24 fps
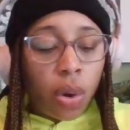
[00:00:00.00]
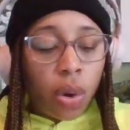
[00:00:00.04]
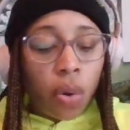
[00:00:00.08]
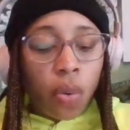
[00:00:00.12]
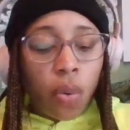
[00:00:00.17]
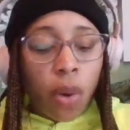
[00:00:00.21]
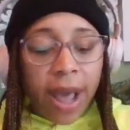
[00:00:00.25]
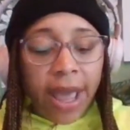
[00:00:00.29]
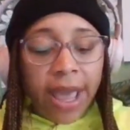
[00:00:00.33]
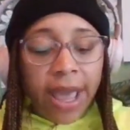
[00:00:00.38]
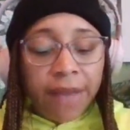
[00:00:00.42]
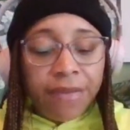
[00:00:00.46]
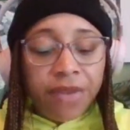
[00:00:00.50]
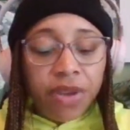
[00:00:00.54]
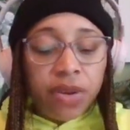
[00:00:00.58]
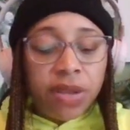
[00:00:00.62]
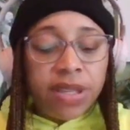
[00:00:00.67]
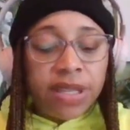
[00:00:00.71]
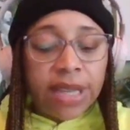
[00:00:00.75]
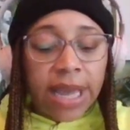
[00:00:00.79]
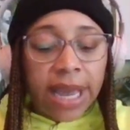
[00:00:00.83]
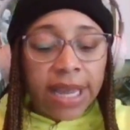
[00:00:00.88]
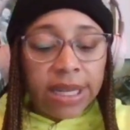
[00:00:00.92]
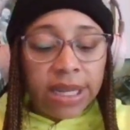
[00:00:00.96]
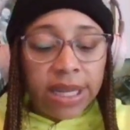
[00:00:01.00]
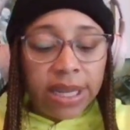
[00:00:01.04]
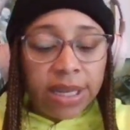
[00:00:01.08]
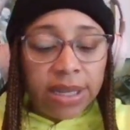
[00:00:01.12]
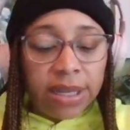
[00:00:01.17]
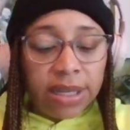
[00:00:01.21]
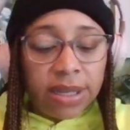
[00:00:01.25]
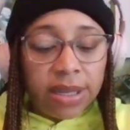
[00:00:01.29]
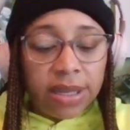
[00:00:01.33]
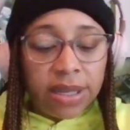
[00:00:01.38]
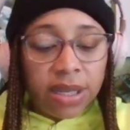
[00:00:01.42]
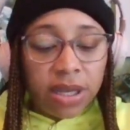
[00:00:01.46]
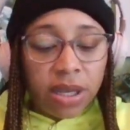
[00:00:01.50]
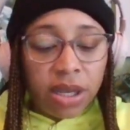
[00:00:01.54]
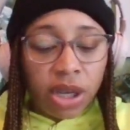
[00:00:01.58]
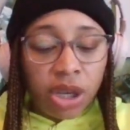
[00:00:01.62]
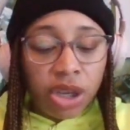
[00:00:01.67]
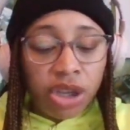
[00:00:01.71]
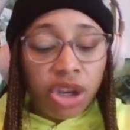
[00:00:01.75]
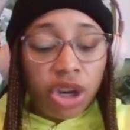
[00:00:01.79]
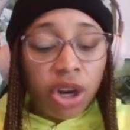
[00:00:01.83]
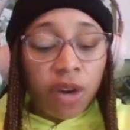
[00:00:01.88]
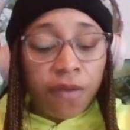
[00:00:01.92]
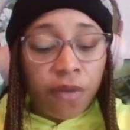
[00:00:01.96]
Why have you silenced
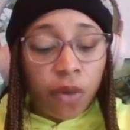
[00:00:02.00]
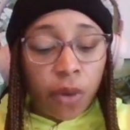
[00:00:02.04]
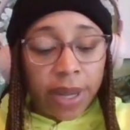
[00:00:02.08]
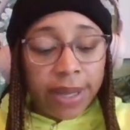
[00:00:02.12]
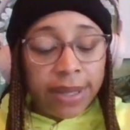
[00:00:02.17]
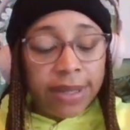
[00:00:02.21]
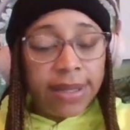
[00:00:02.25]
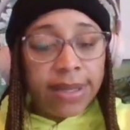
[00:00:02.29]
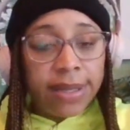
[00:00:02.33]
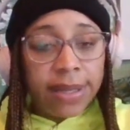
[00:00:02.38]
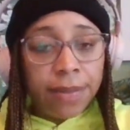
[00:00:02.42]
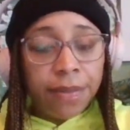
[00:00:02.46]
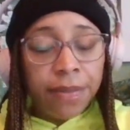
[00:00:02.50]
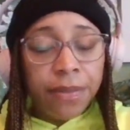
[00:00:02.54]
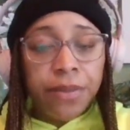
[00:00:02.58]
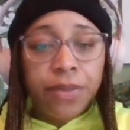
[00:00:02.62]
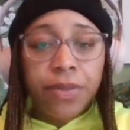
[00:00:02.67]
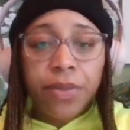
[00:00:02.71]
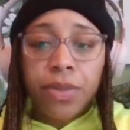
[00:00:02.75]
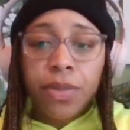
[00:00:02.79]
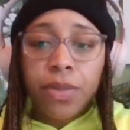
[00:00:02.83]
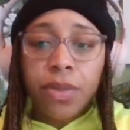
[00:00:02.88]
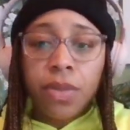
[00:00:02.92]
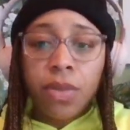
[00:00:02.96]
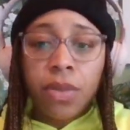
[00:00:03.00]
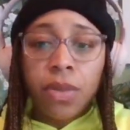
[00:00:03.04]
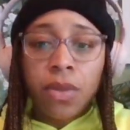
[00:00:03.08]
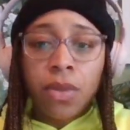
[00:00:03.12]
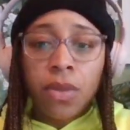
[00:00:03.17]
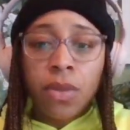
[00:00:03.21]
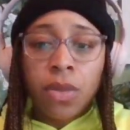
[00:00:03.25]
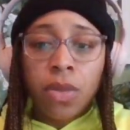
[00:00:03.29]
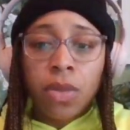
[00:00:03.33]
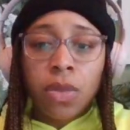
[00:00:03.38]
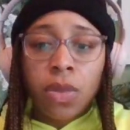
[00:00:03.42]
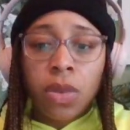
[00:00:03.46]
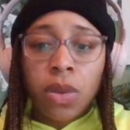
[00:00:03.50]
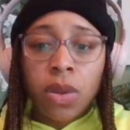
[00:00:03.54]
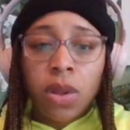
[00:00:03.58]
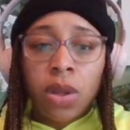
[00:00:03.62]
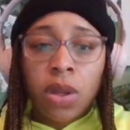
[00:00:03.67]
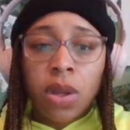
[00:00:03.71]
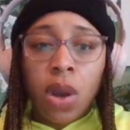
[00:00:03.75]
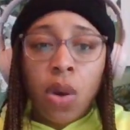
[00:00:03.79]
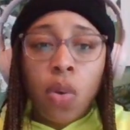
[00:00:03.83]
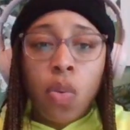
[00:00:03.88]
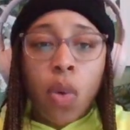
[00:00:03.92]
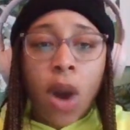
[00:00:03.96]
your voice?
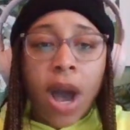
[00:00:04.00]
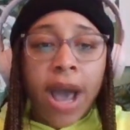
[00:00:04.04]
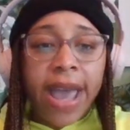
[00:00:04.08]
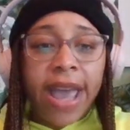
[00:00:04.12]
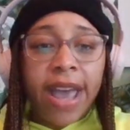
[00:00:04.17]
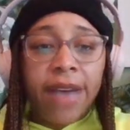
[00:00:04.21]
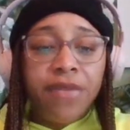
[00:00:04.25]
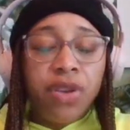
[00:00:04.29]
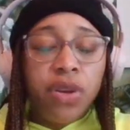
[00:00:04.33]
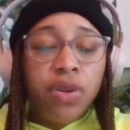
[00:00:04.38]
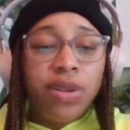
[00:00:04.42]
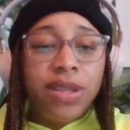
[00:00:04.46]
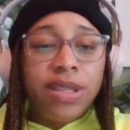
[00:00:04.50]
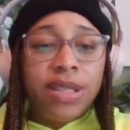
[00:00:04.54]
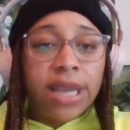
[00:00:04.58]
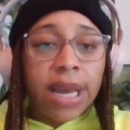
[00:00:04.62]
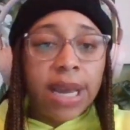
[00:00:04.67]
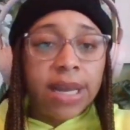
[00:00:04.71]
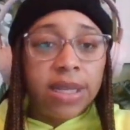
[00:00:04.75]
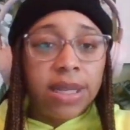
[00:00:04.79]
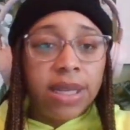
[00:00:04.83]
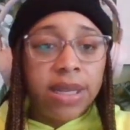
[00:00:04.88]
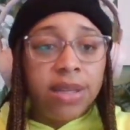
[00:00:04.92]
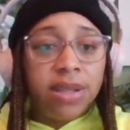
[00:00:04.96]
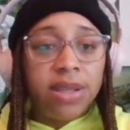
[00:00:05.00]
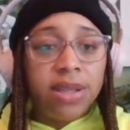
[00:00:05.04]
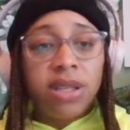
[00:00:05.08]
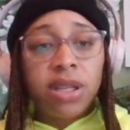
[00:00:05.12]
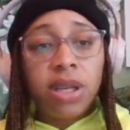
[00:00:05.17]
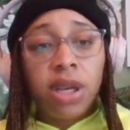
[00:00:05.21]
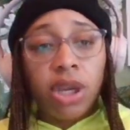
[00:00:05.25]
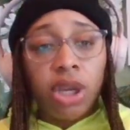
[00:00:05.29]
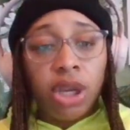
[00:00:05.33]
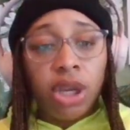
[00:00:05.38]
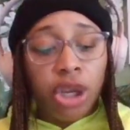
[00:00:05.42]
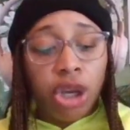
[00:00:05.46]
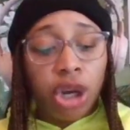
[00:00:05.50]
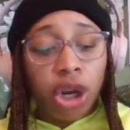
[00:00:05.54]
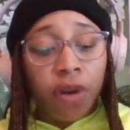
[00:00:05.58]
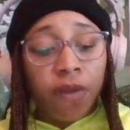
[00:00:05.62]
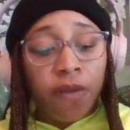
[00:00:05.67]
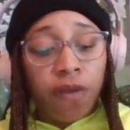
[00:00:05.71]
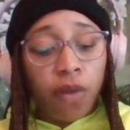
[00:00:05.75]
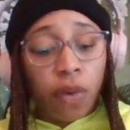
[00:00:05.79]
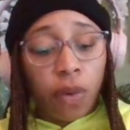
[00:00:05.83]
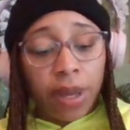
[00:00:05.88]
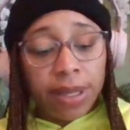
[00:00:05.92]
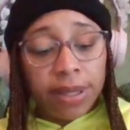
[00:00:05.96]
Why have you silenced your
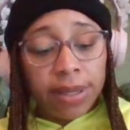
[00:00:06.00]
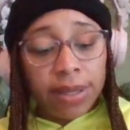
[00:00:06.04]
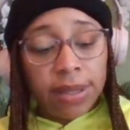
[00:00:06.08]
voice?